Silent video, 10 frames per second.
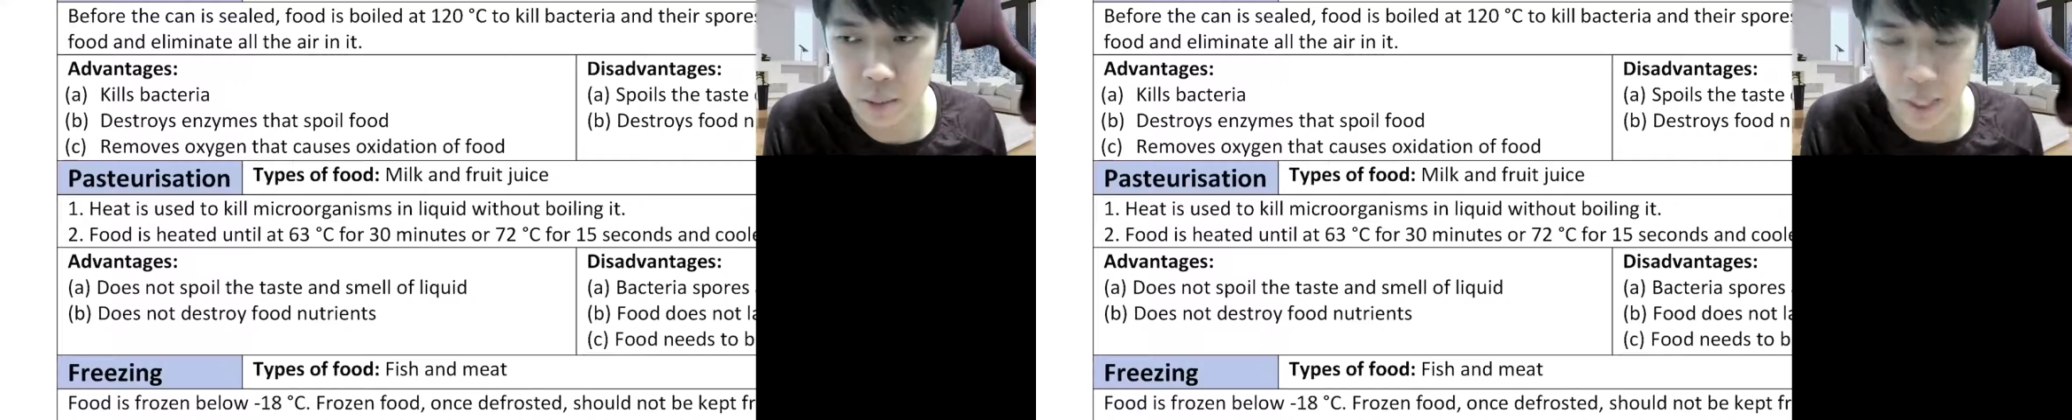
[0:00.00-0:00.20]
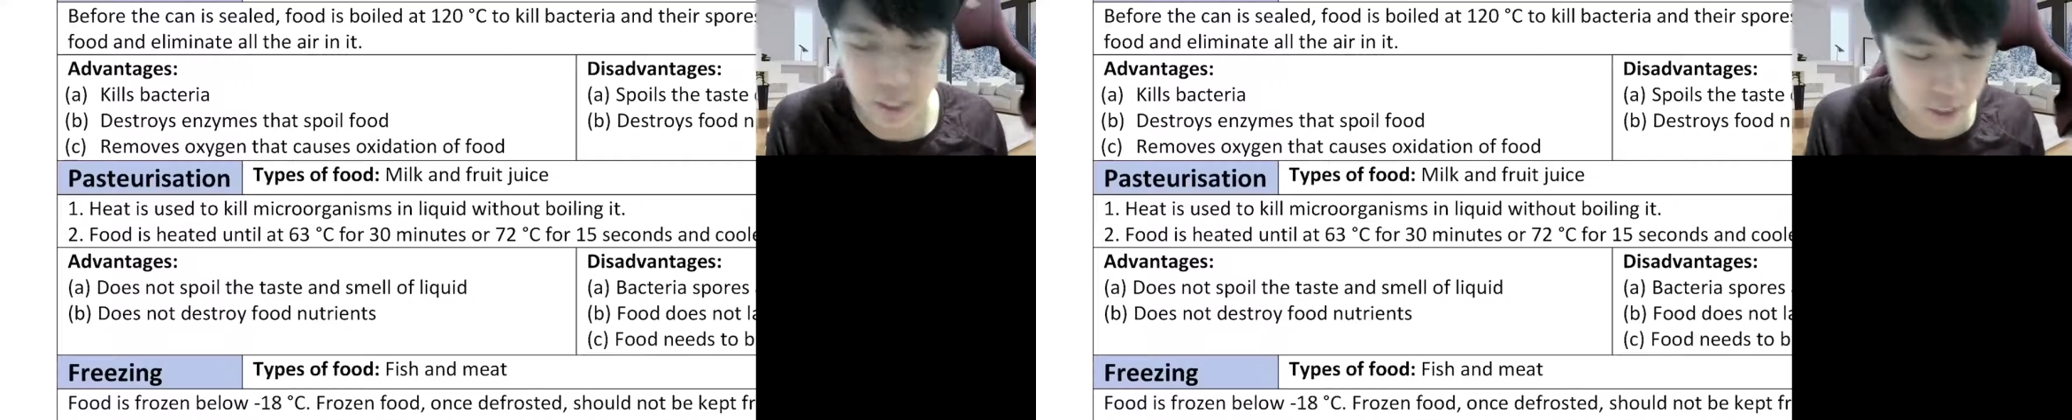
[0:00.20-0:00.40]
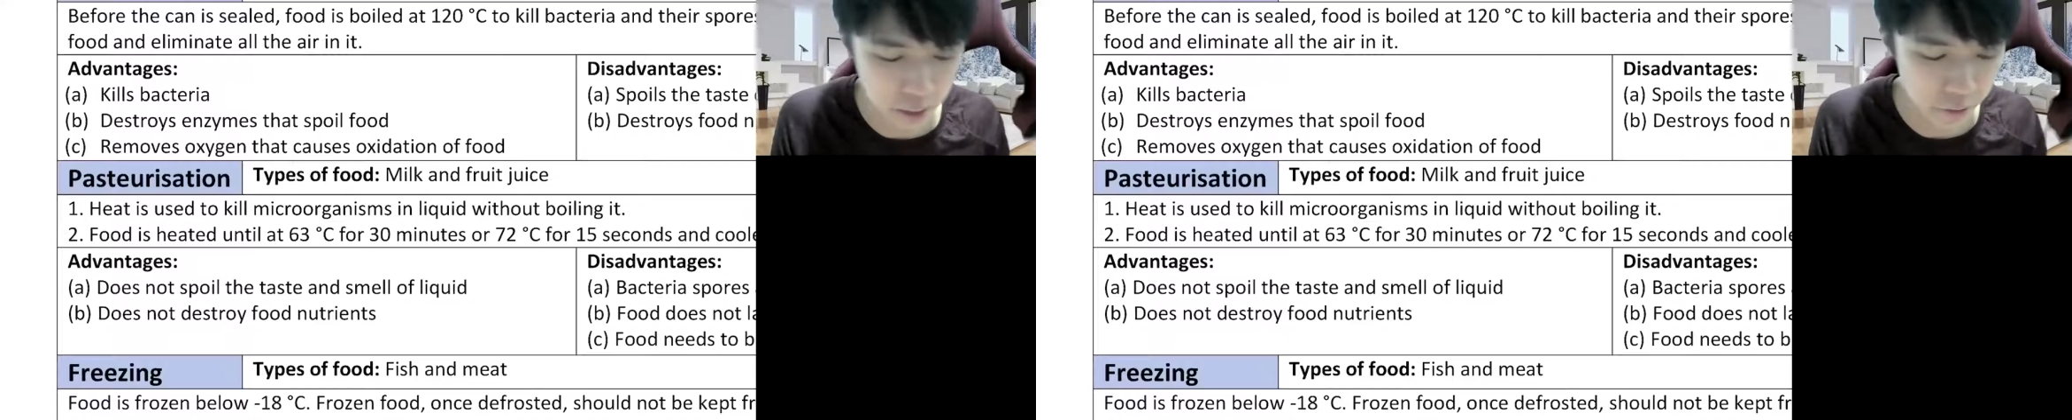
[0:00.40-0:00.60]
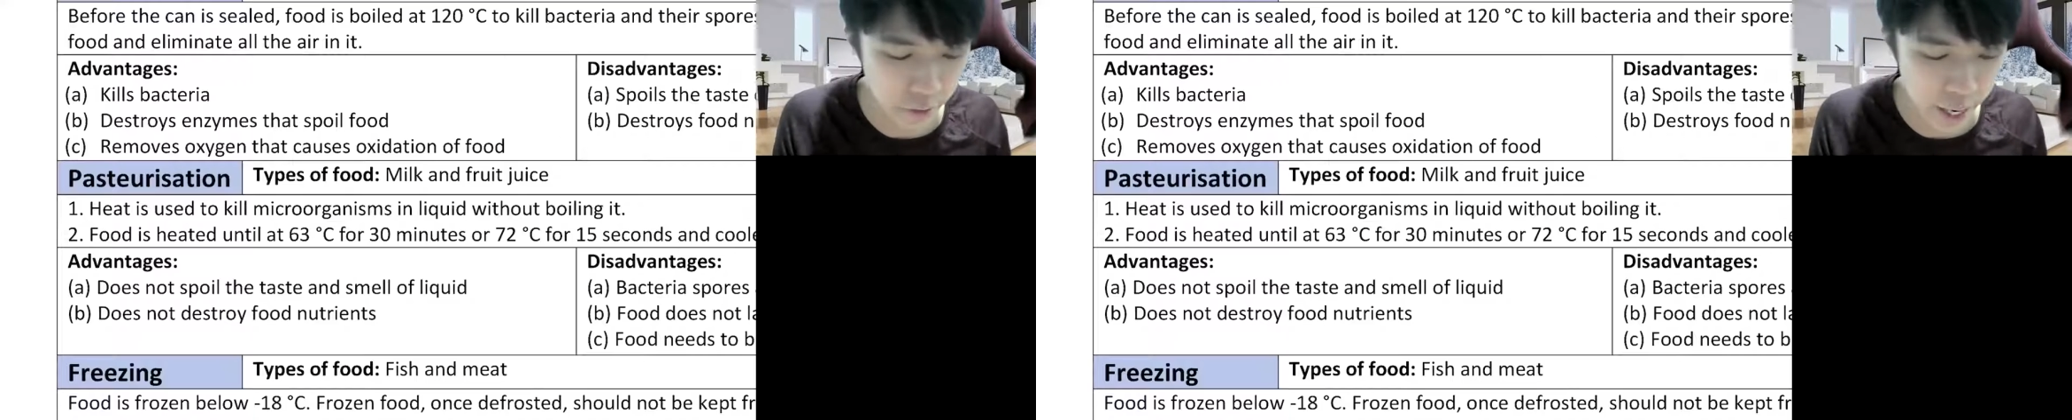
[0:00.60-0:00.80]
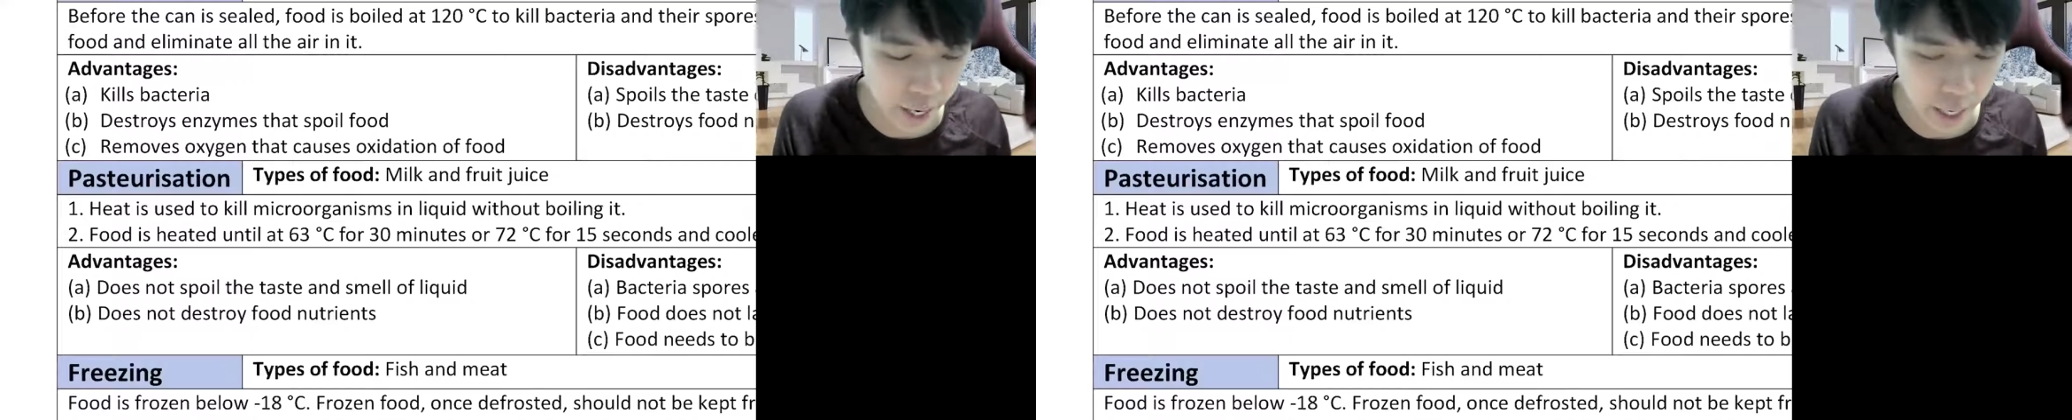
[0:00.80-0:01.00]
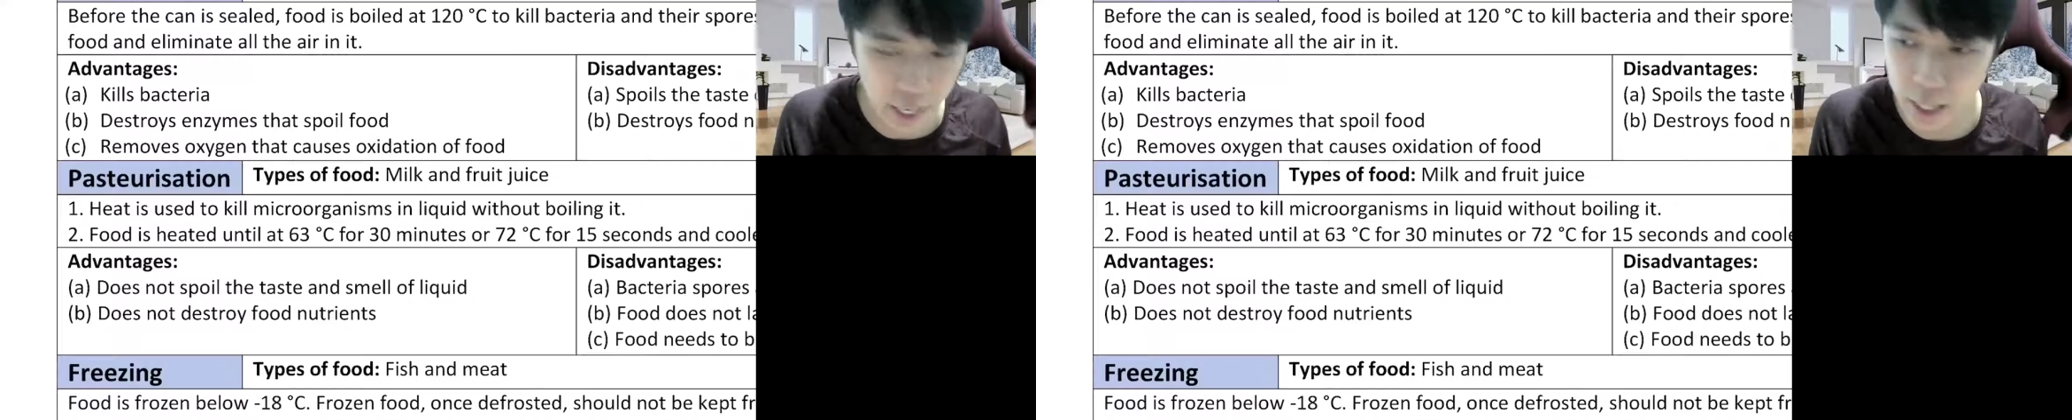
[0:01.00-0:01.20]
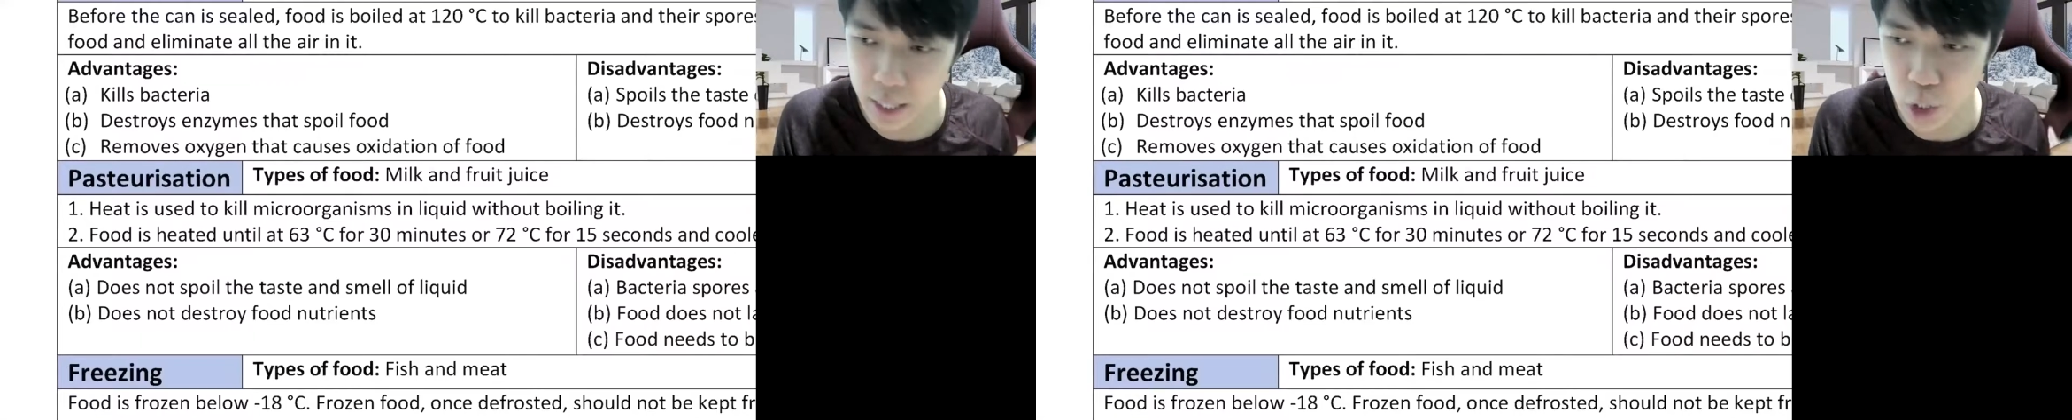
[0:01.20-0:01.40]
bacteria and